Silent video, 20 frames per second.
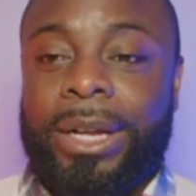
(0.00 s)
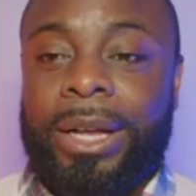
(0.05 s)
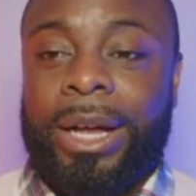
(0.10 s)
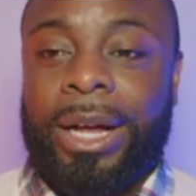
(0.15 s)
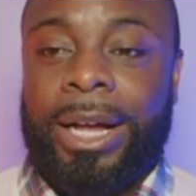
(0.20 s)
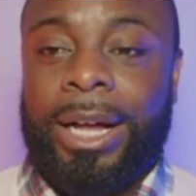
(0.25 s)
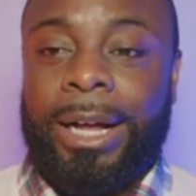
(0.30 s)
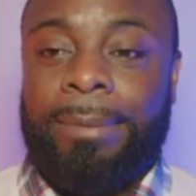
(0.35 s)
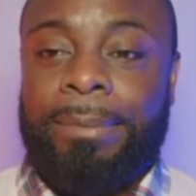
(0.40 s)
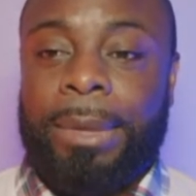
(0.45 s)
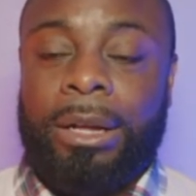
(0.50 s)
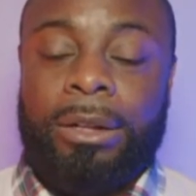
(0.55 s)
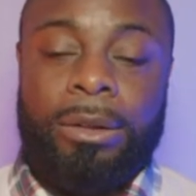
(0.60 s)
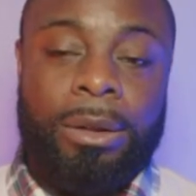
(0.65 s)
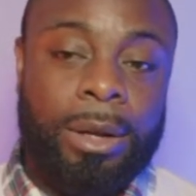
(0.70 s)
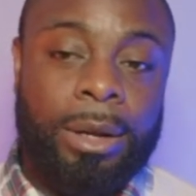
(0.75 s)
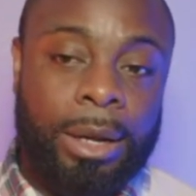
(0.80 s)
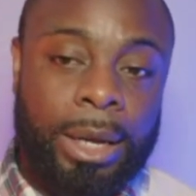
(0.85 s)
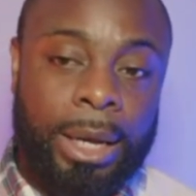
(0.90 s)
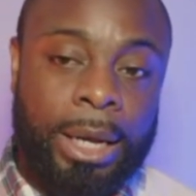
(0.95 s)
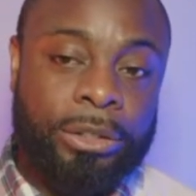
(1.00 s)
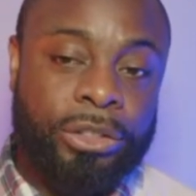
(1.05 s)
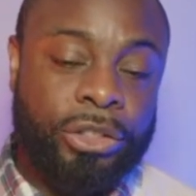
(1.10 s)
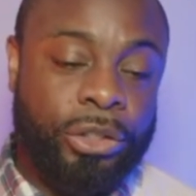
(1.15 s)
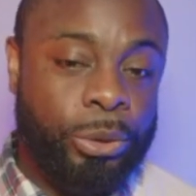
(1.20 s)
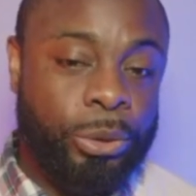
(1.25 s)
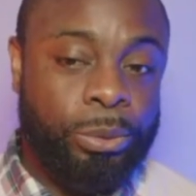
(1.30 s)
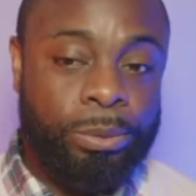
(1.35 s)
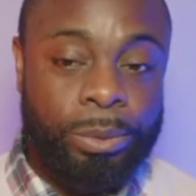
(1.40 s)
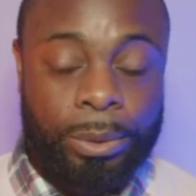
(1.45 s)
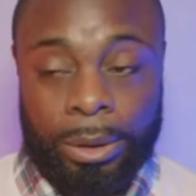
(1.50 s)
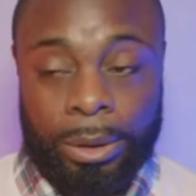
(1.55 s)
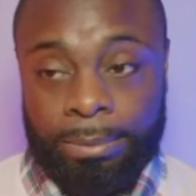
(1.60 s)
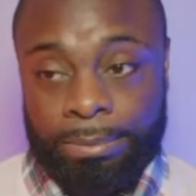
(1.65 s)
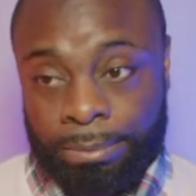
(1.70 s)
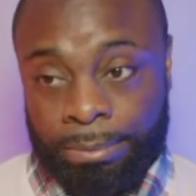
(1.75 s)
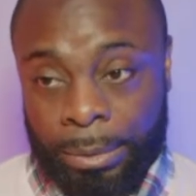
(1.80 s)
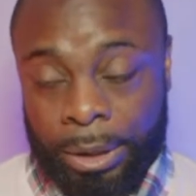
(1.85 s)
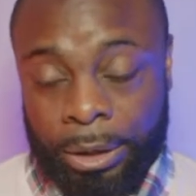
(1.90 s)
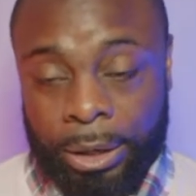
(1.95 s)
As you
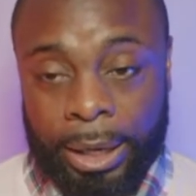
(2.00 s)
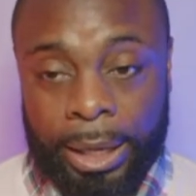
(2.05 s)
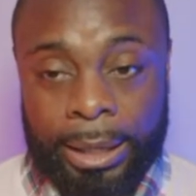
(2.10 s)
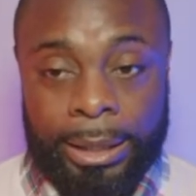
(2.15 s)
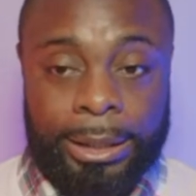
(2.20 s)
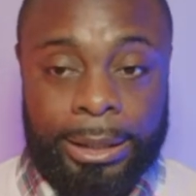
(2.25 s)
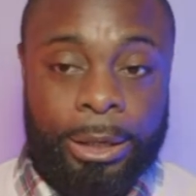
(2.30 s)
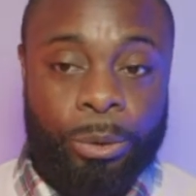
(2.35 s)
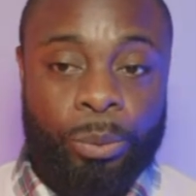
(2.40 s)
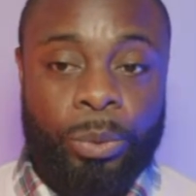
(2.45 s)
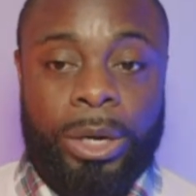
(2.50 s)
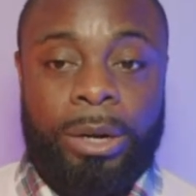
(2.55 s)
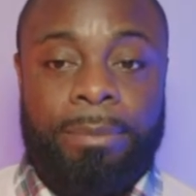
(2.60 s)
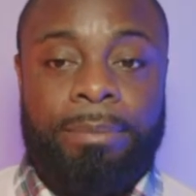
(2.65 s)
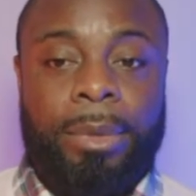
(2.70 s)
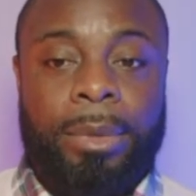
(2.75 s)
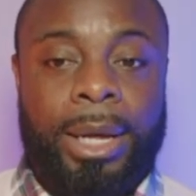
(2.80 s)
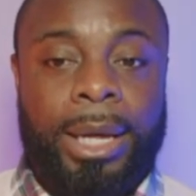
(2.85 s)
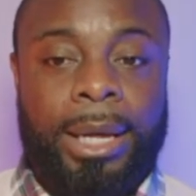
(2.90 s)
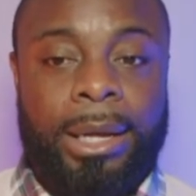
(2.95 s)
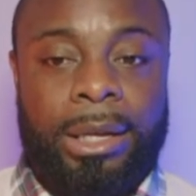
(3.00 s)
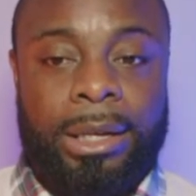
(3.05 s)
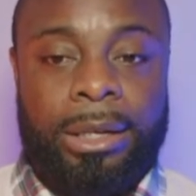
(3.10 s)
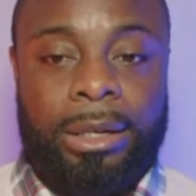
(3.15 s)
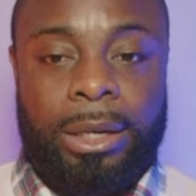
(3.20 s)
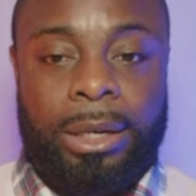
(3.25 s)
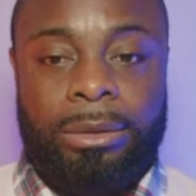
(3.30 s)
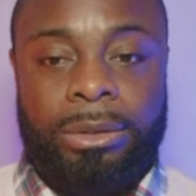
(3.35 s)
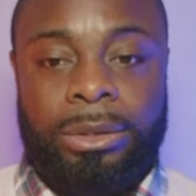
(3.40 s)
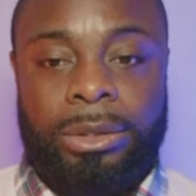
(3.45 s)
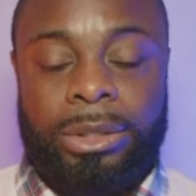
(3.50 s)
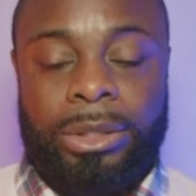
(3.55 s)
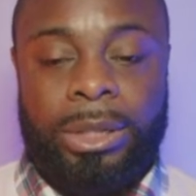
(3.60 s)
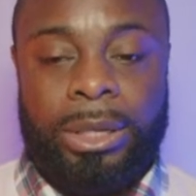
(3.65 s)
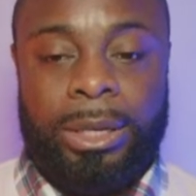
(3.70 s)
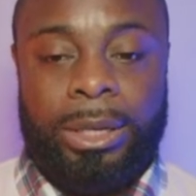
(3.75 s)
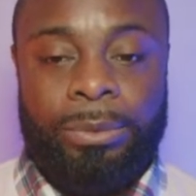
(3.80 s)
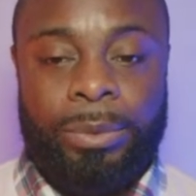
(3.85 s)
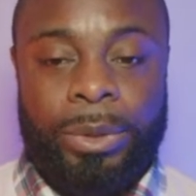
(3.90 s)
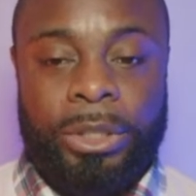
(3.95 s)
are likely aware, Maya announced,
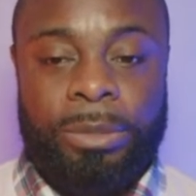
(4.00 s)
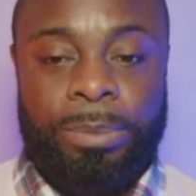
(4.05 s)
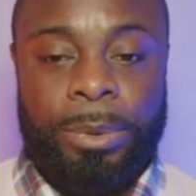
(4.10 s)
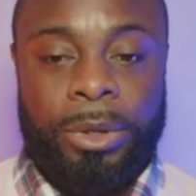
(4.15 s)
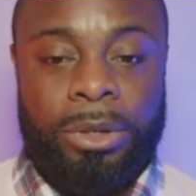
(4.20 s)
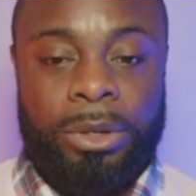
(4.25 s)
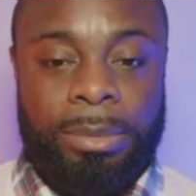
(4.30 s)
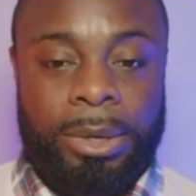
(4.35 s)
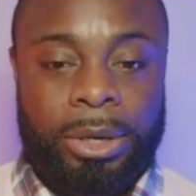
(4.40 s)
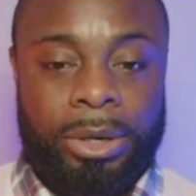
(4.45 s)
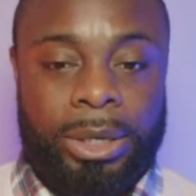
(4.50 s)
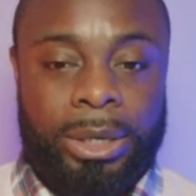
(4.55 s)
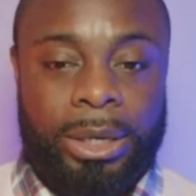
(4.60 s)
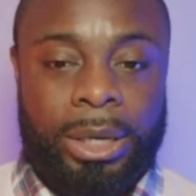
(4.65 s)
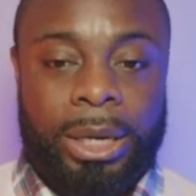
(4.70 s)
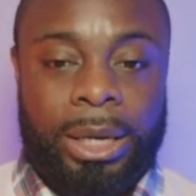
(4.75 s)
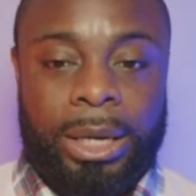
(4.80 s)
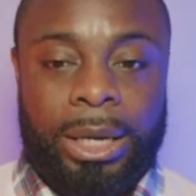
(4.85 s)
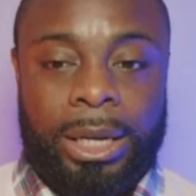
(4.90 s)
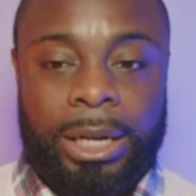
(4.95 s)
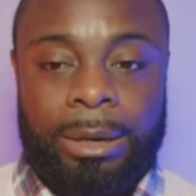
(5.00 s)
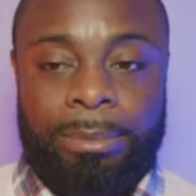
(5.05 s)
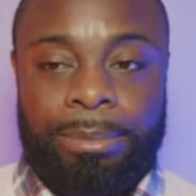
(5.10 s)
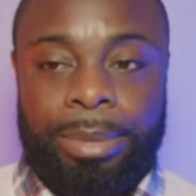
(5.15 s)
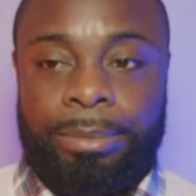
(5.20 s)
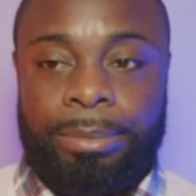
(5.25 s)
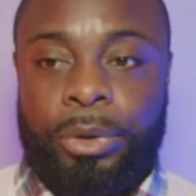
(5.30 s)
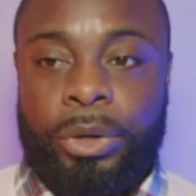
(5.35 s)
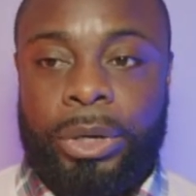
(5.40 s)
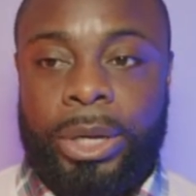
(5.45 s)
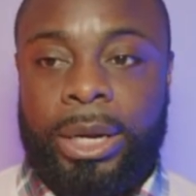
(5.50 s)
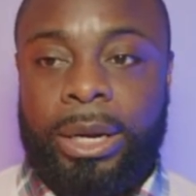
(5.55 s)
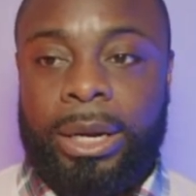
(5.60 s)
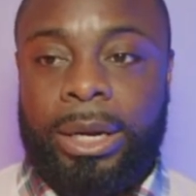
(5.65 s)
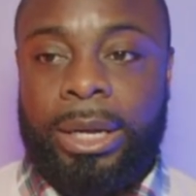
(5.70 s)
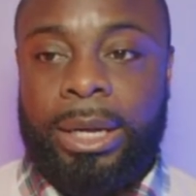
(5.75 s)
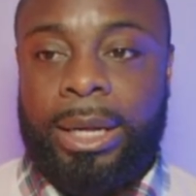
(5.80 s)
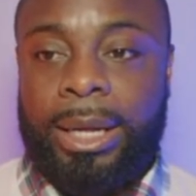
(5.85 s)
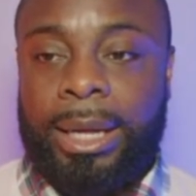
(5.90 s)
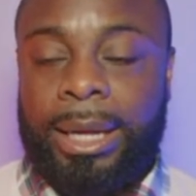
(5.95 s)
we spoke about it,
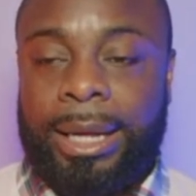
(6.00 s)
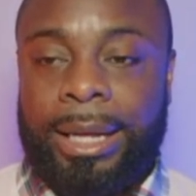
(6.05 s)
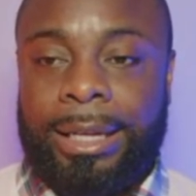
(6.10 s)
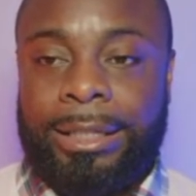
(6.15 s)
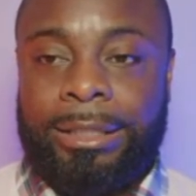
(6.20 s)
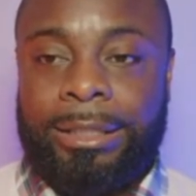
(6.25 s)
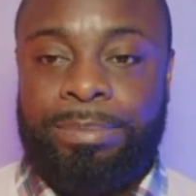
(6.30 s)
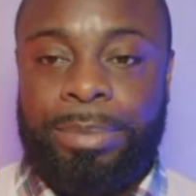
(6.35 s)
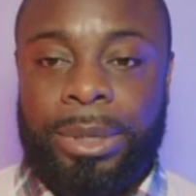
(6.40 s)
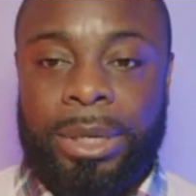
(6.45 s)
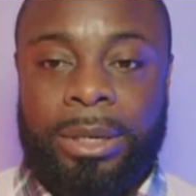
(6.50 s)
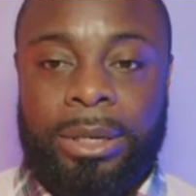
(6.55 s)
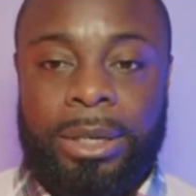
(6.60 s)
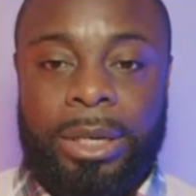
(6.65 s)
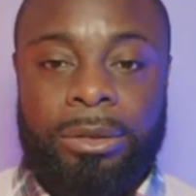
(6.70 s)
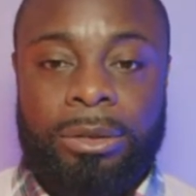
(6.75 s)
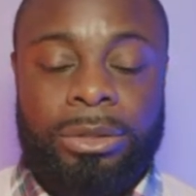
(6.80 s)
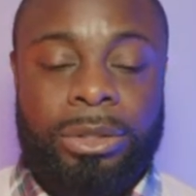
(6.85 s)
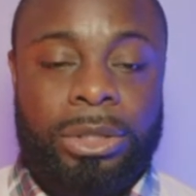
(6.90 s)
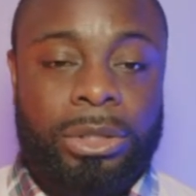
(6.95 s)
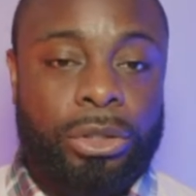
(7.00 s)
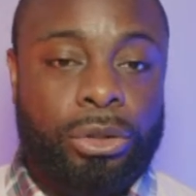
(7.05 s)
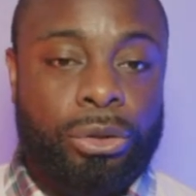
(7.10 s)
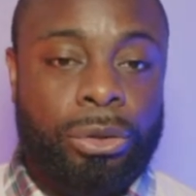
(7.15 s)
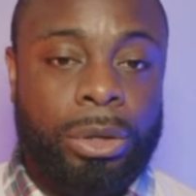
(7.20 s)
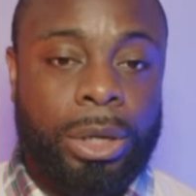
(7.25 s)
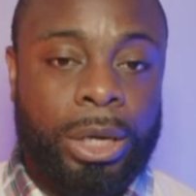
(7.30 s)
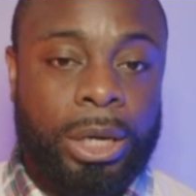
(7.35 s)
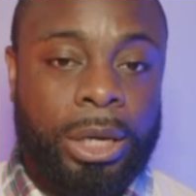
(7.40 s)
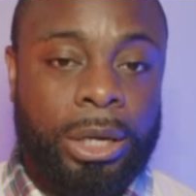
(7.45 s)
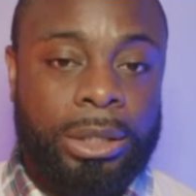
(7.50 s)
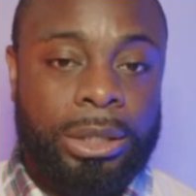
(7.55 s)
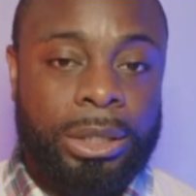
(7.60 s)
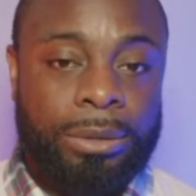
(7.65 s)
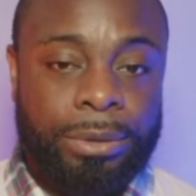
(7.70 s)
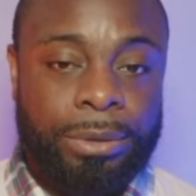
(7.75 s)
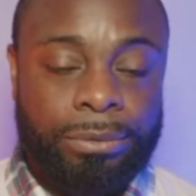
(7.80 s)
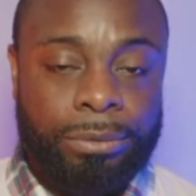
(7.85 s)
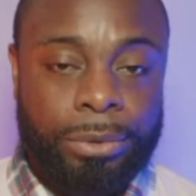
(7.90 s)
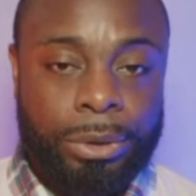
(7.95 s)
BermudAir has been announcing
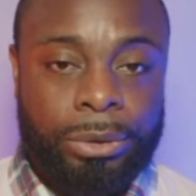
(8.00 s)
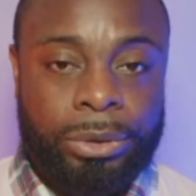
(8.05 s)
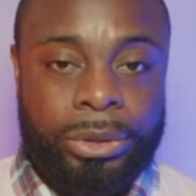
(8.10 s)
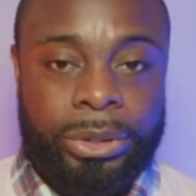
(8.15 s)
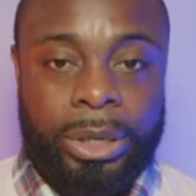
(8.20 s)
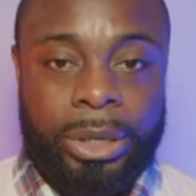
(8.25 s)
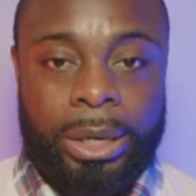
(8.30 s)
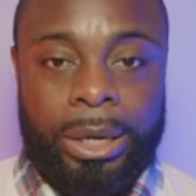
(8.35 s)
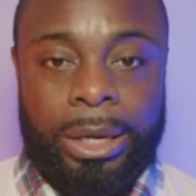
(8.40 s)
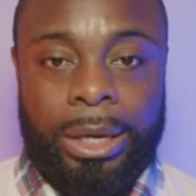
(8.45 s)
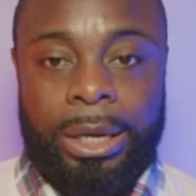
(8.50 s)
different routes.